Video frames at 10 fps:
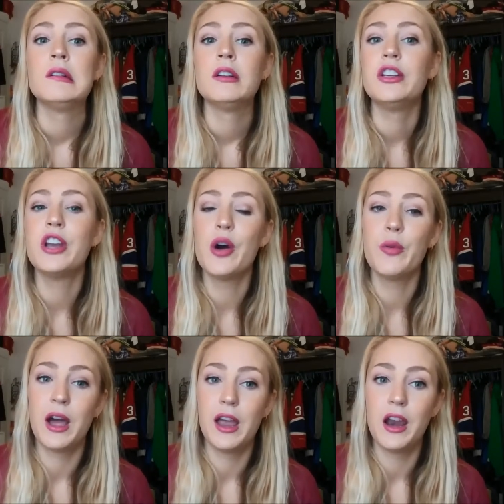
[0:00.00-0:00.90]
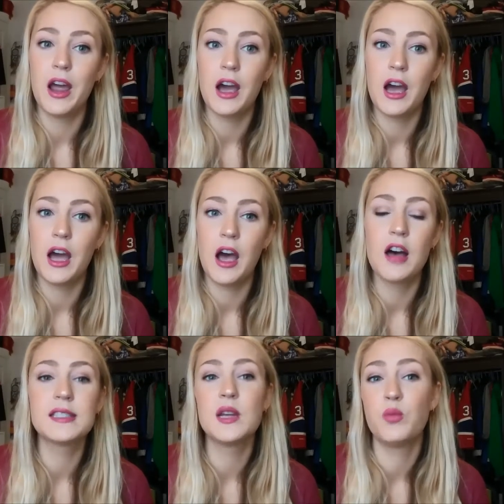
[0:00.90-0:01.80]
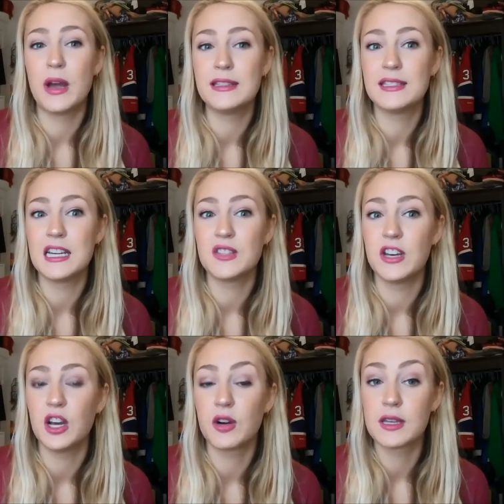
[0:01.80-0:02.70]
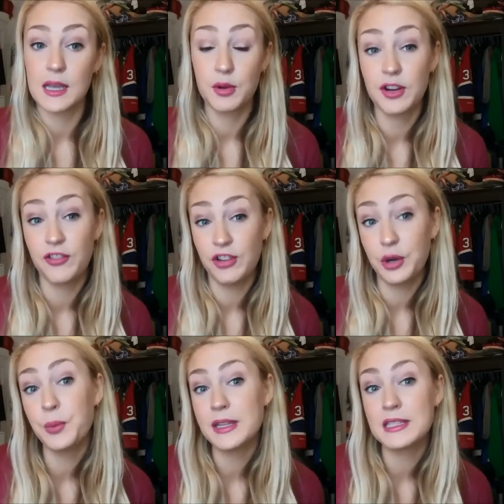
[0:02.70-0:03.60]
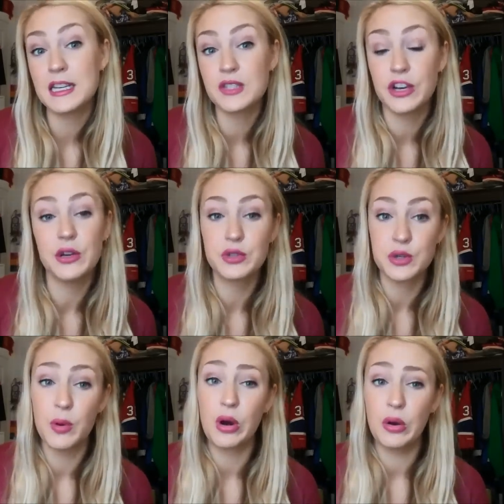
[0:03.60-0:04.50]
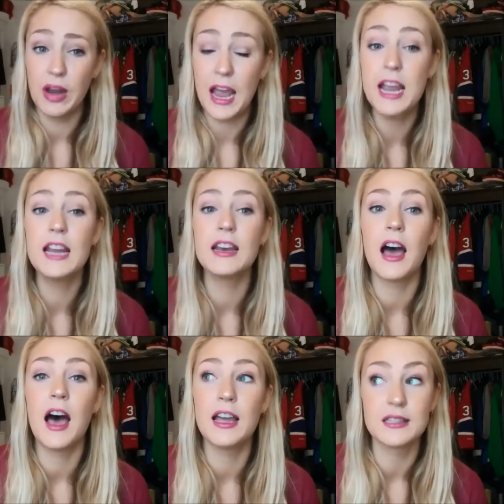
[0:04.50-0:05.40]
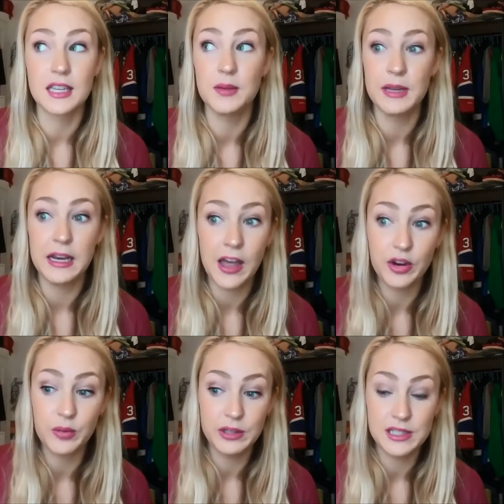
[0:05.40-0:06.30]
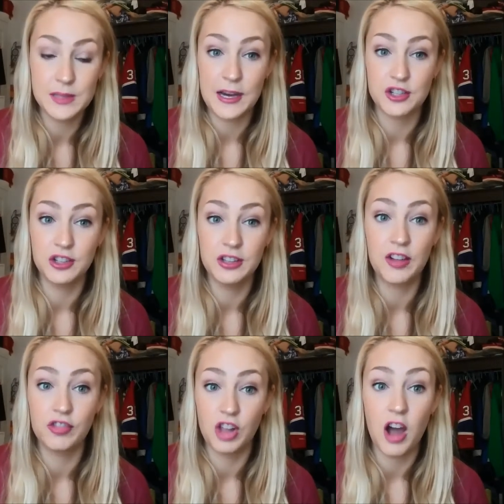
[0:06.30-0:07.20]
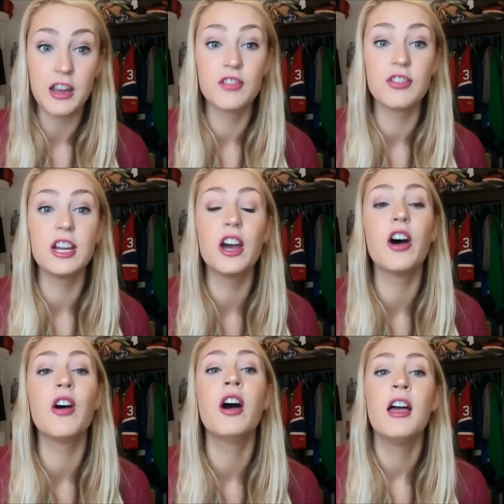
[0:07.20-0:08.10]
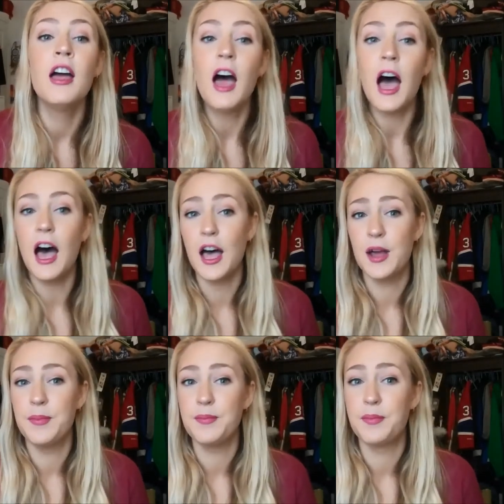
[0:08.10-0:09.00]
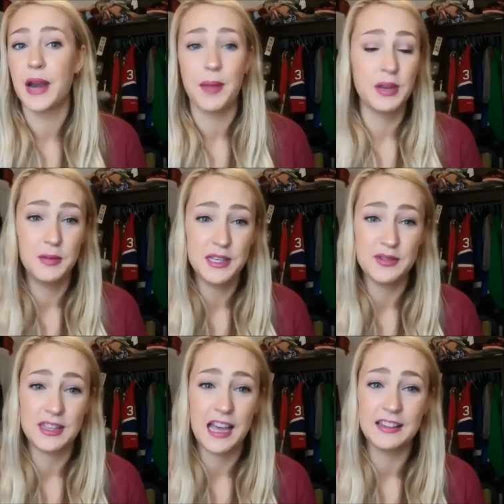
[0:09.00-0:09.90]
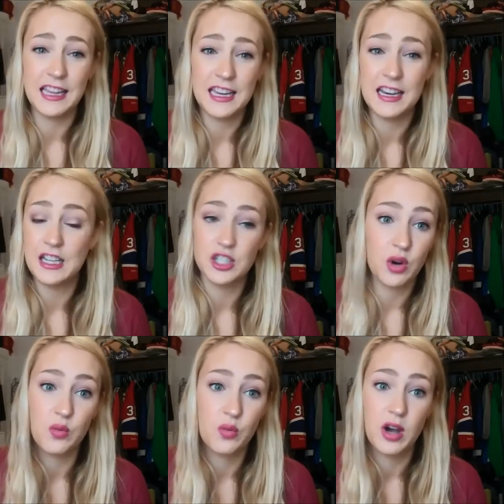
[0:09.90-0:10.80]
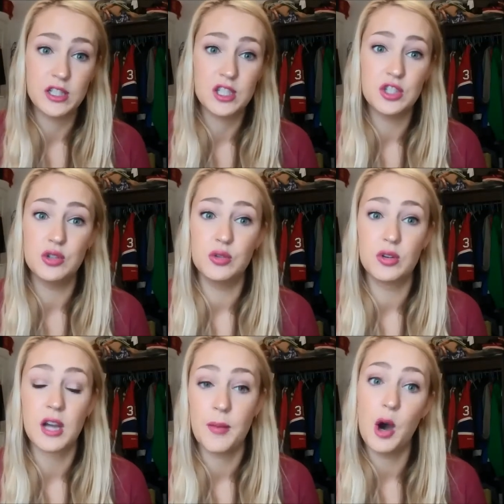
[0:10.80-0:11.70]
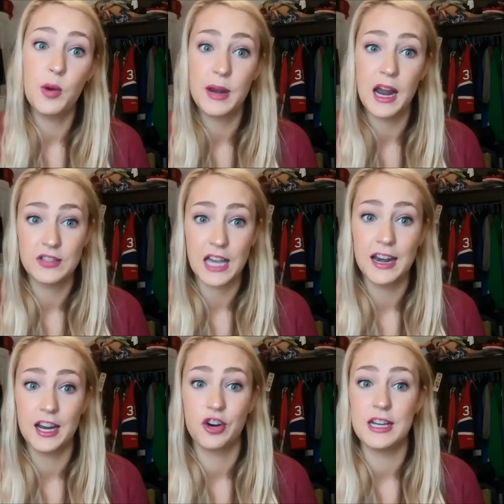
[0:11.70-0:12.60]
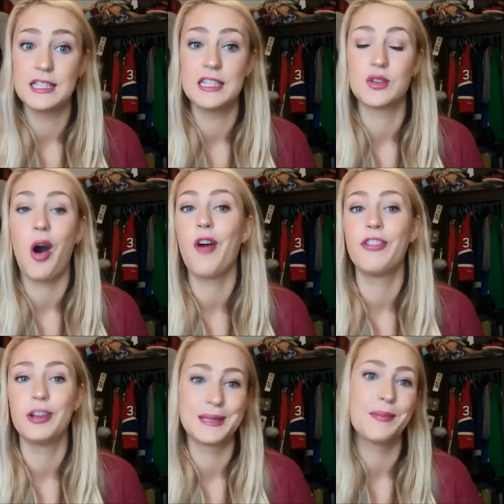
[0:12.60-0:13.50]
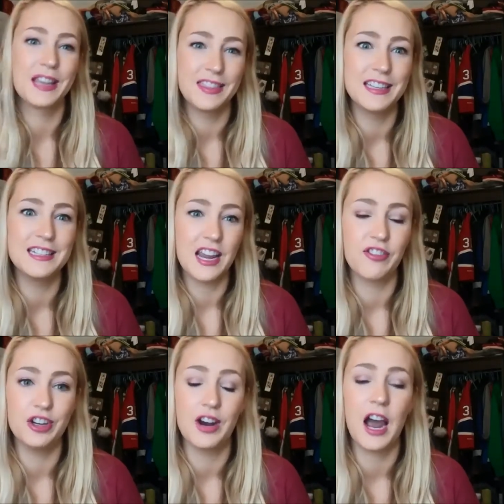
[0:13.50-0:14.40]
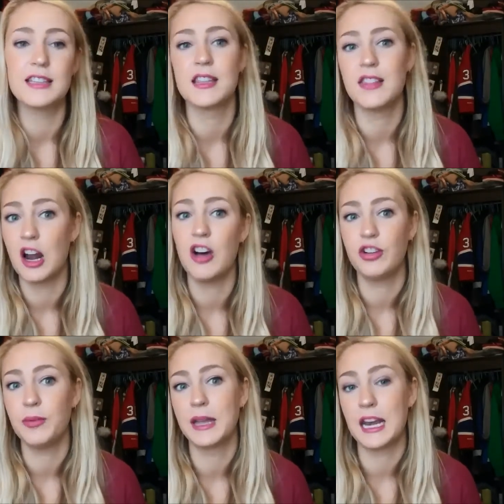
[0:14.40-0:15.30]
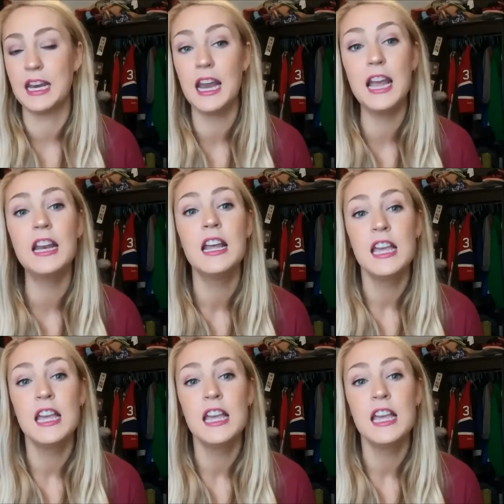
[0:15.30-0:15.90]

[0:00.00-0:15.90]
you know what? Uh, I'll say Wednesday's video because I'm going to film Wednesday's video tomorrow night. Uh, it's going to be another really special like vlogging video. Um, but I'm going to be doing that late and I don't want to come home and have to edit crazy. So I'll film something in the day for you guys and then I'll film again at night.